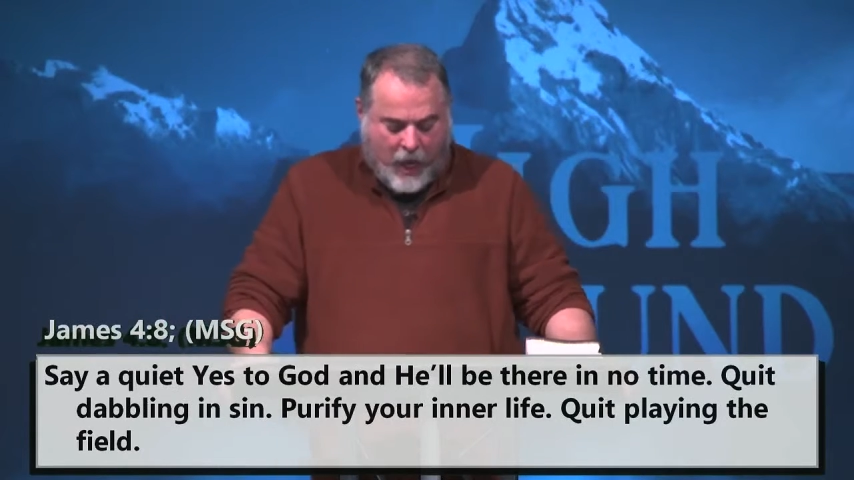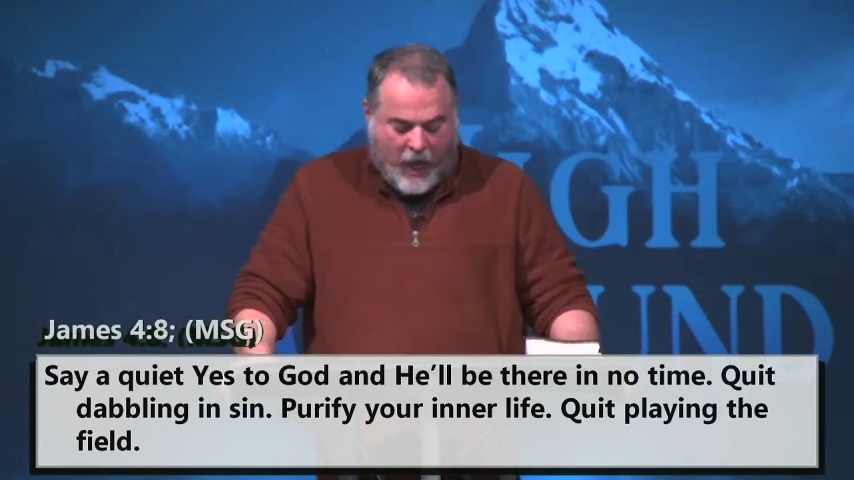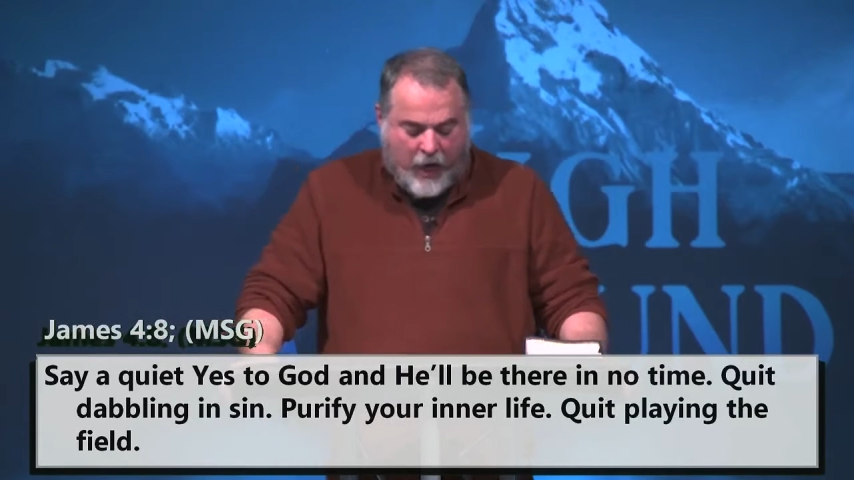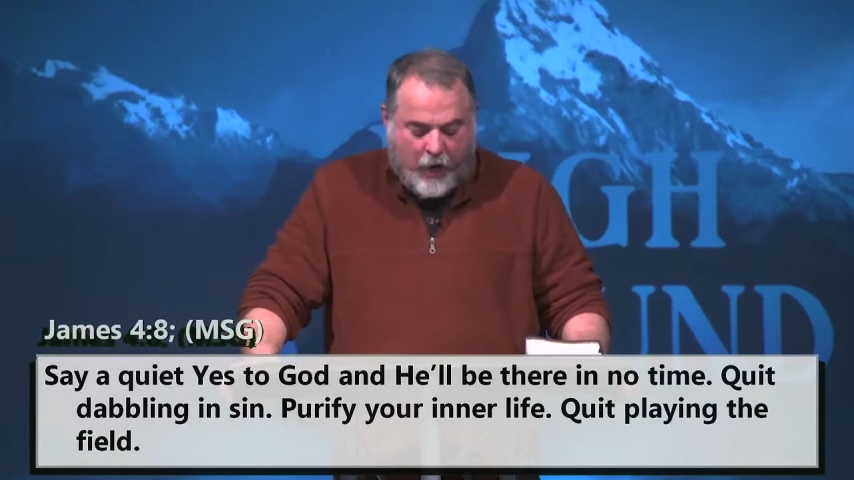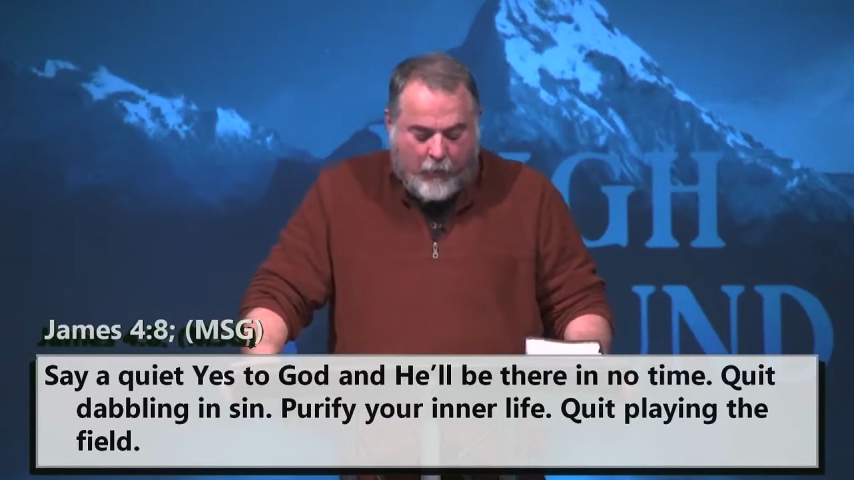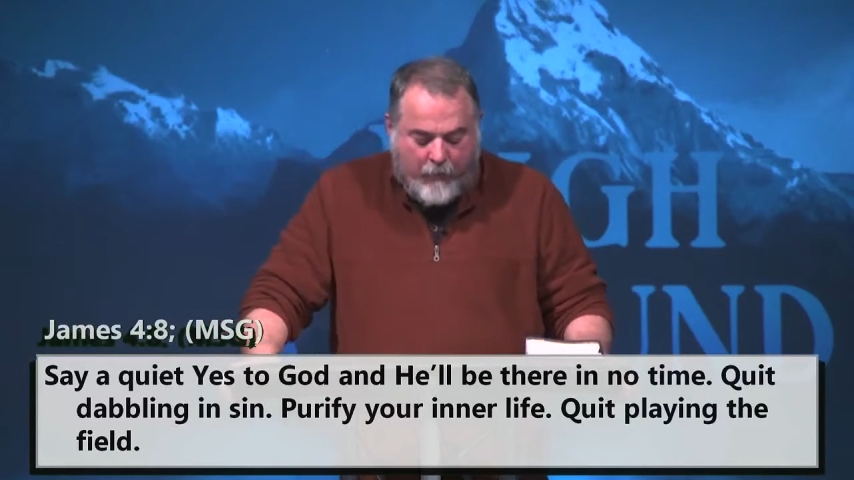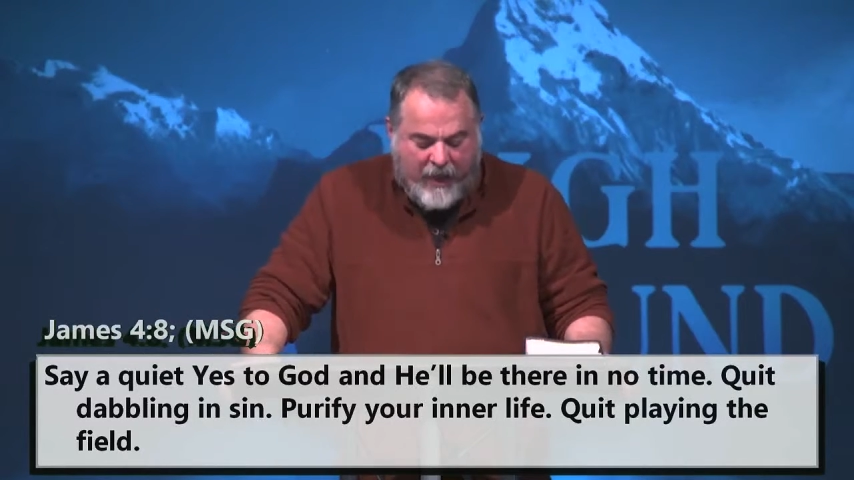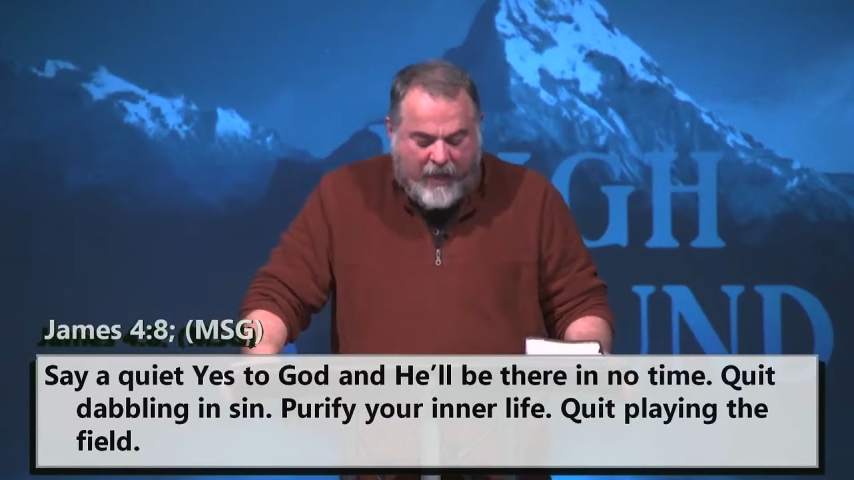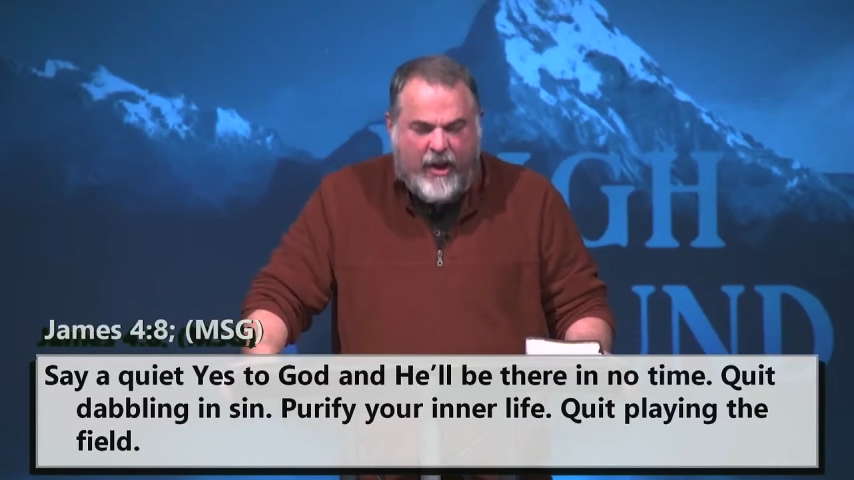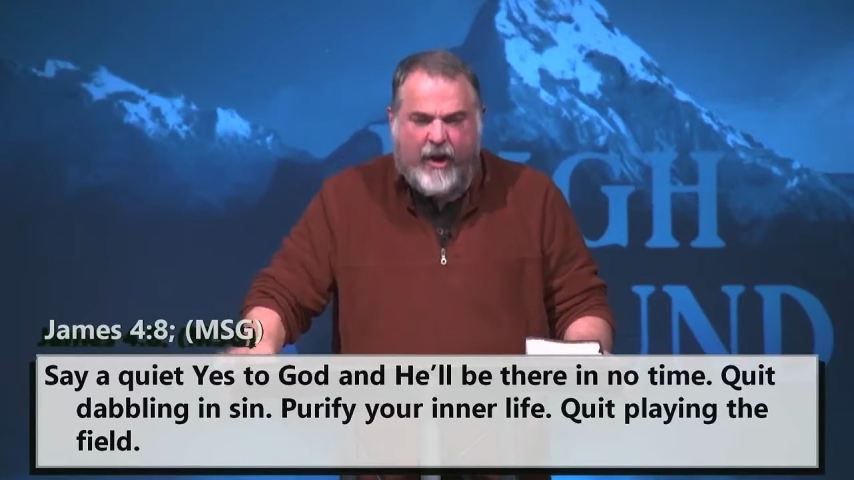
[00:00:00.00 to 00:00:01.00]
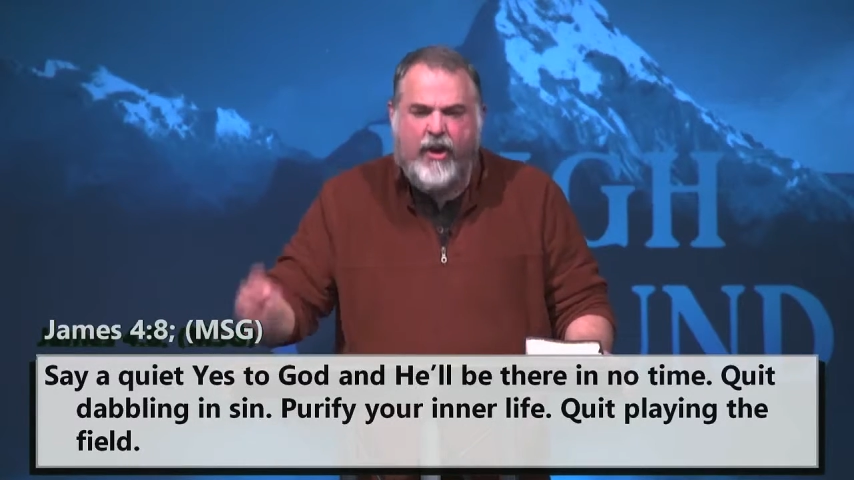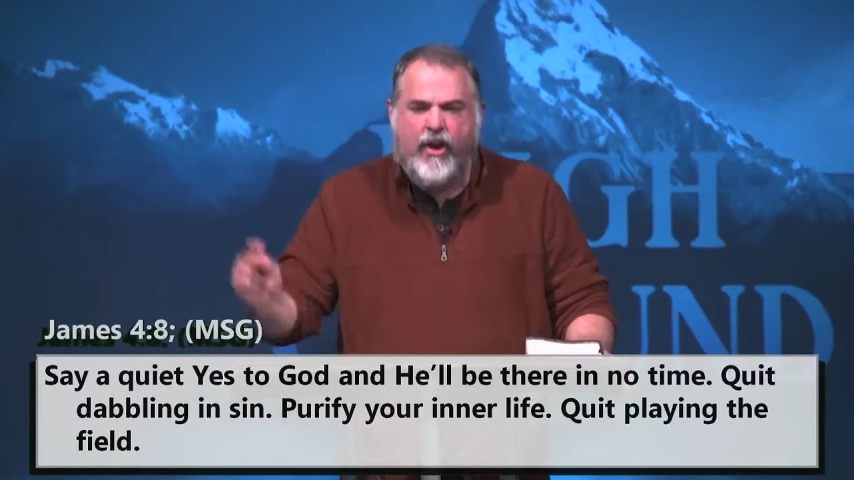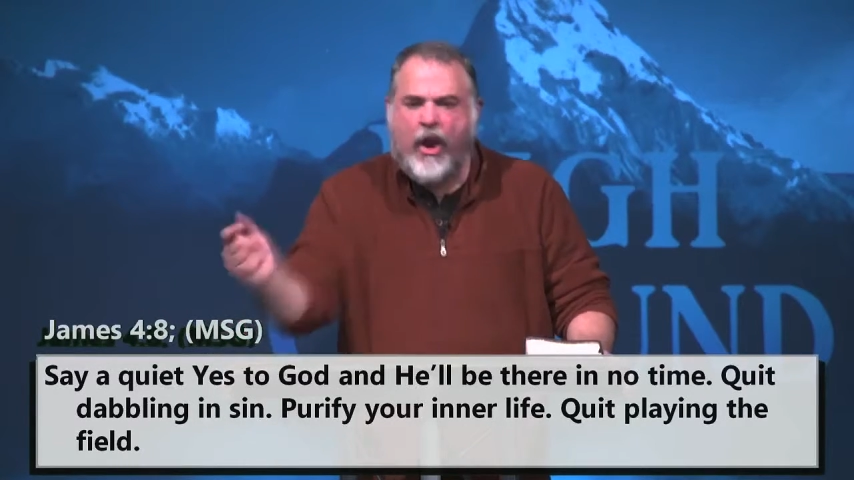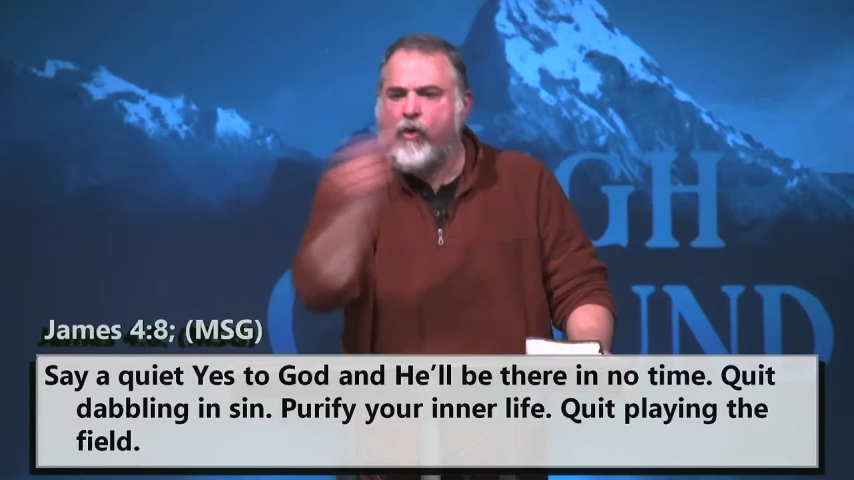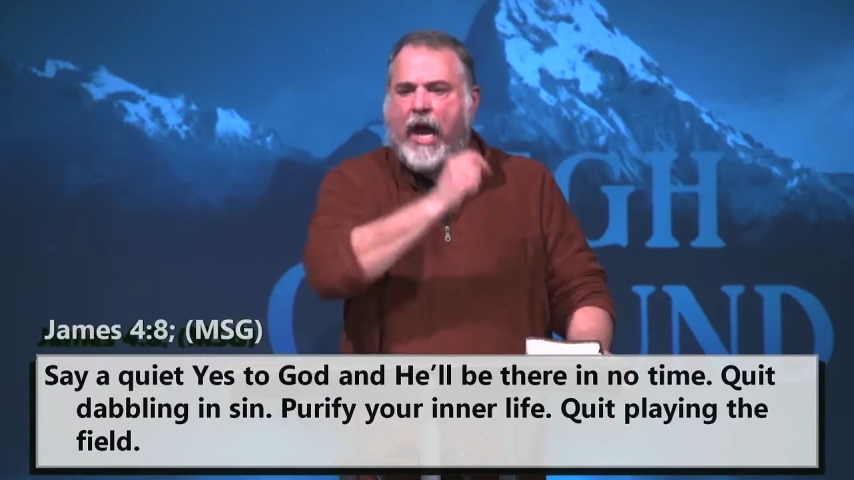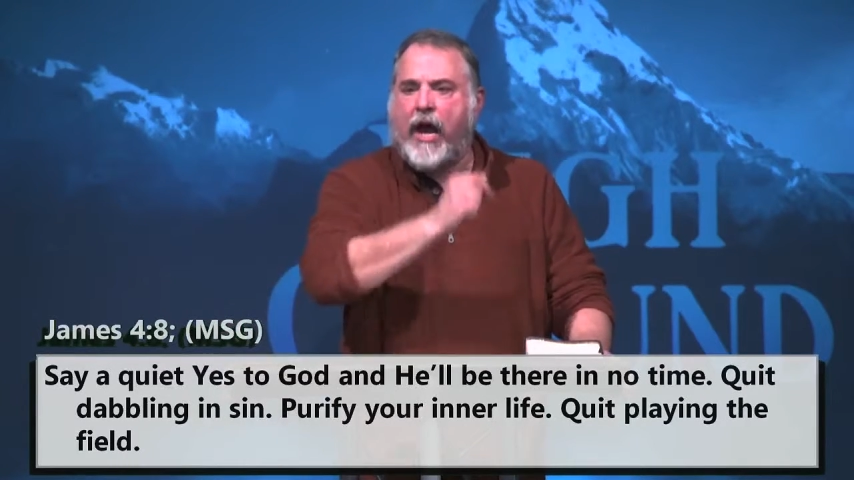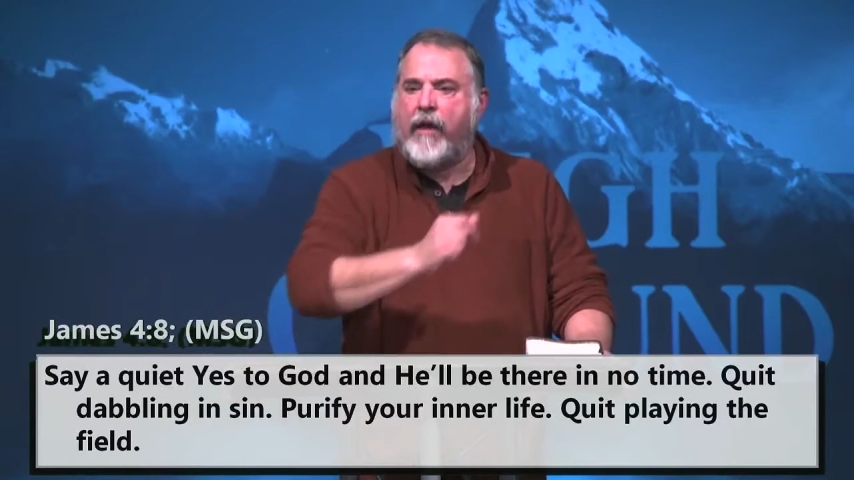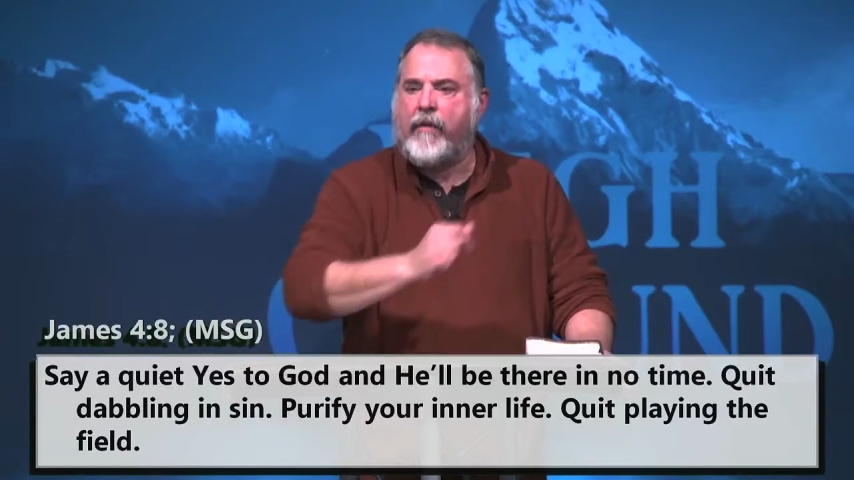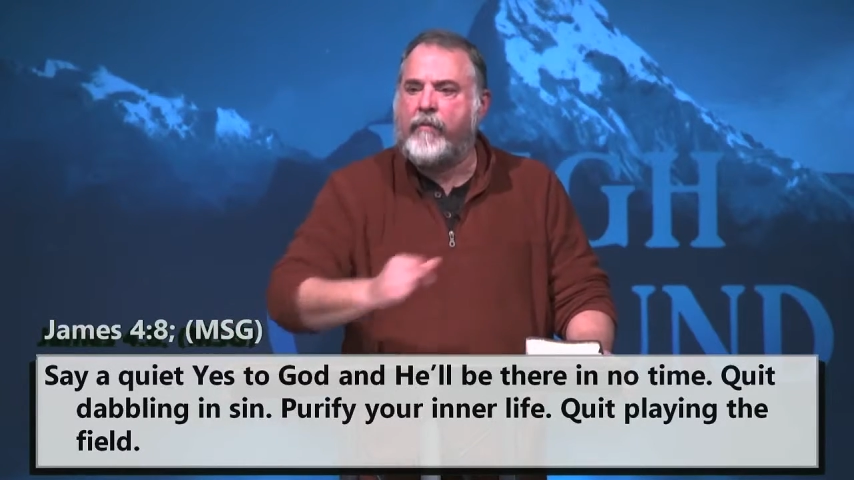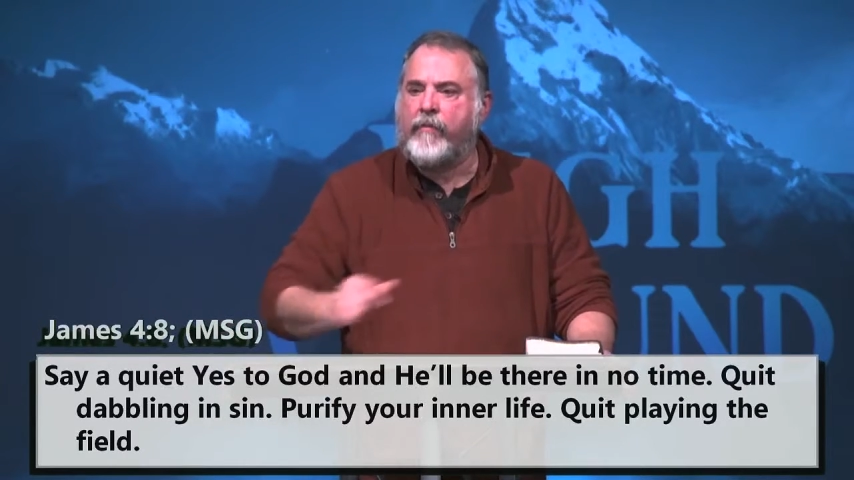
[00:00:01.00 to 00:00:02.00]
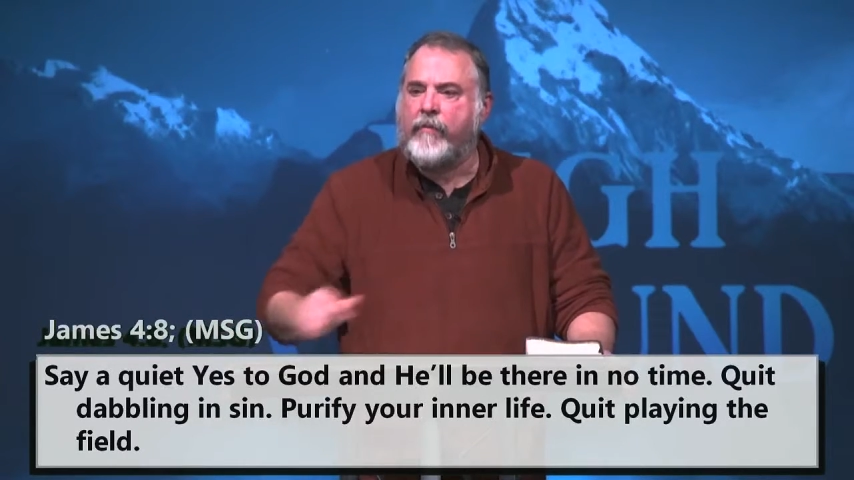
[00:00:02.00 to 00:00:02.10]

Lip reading: And He'll be there in no time.